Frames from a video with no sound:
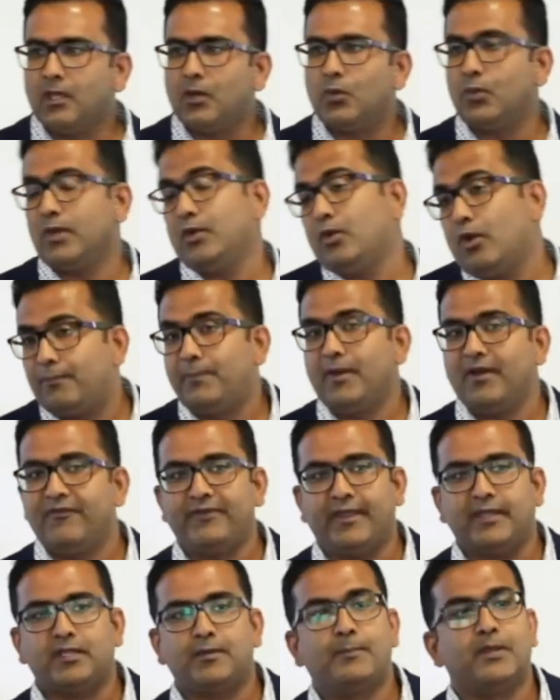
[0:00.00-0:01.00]
We're not
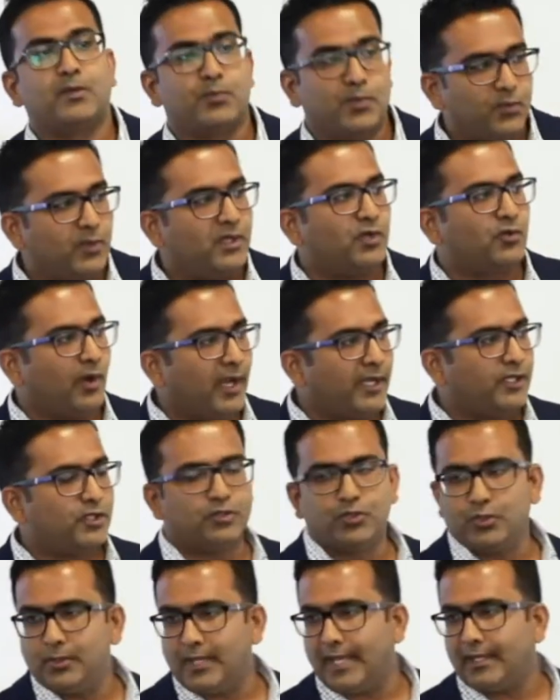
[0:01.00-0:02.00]
perfect, but we tried to
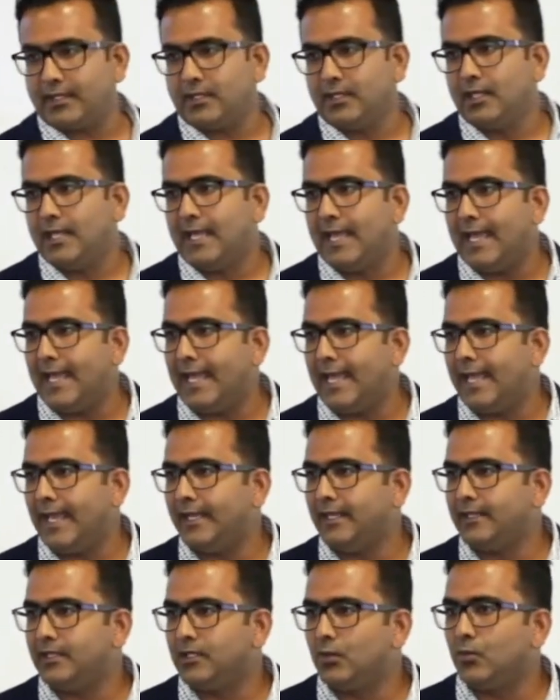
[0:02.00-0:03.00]
do that,
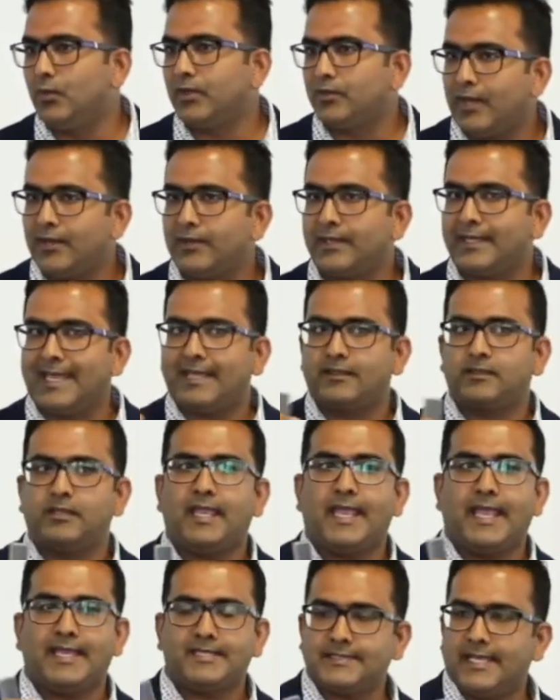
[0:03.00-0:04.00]
and we tried to get
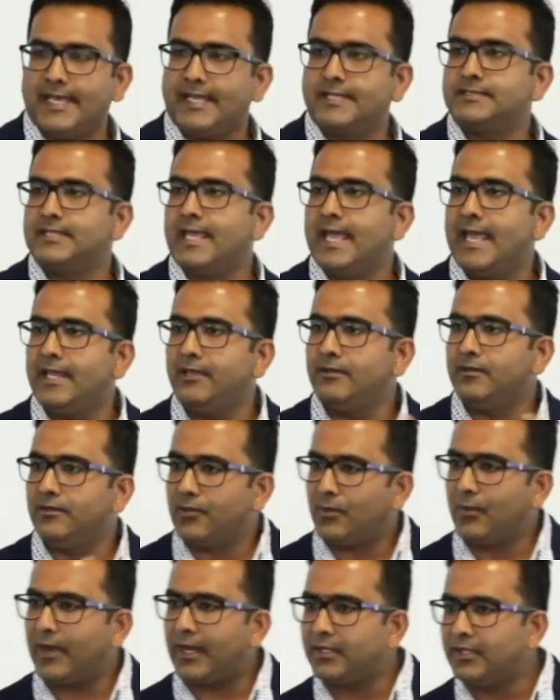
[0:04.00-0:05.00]
the execs and the
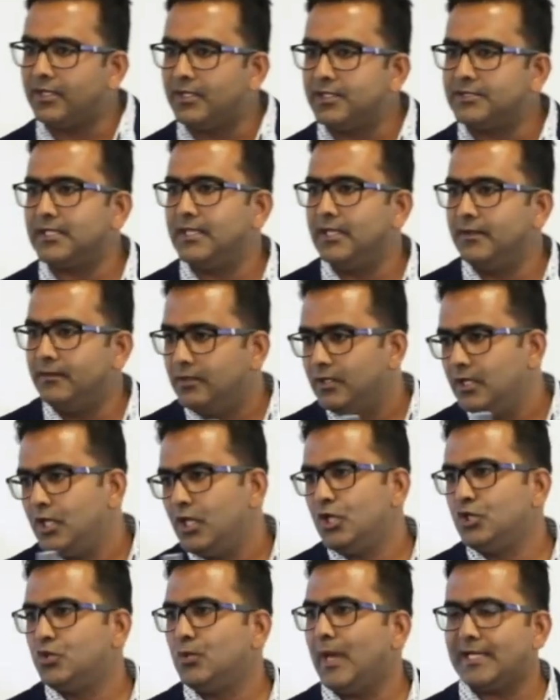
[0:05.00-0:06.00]
directors in
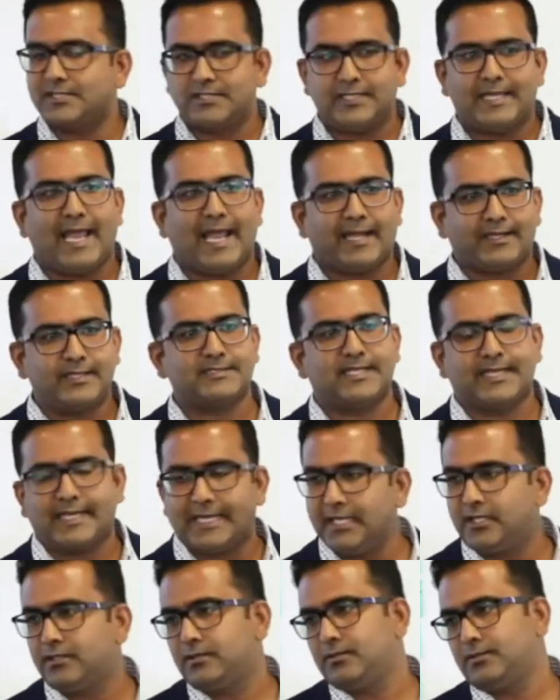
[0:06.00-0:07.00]
to actually act as an
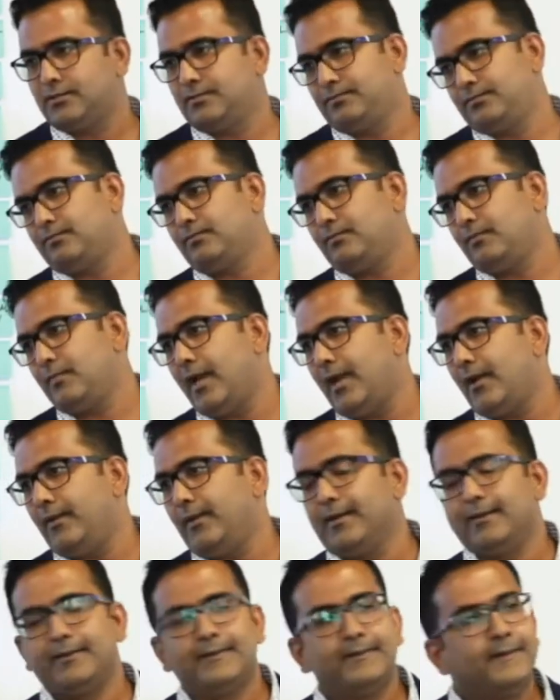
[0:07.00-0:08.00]
EAT
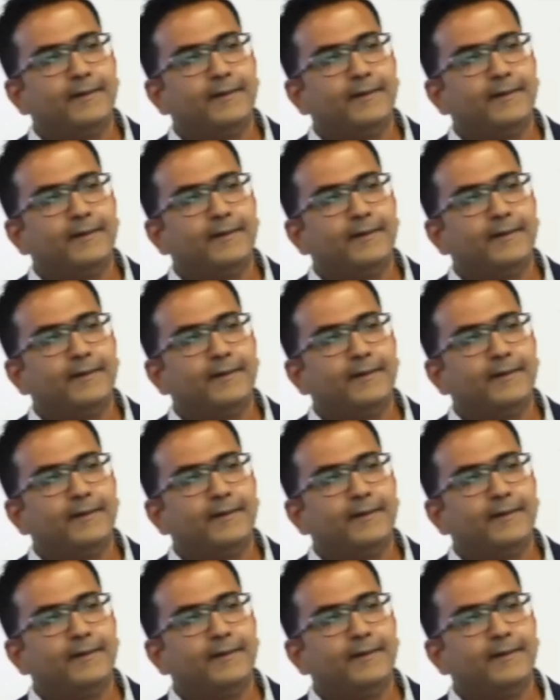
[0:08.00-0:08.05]
area.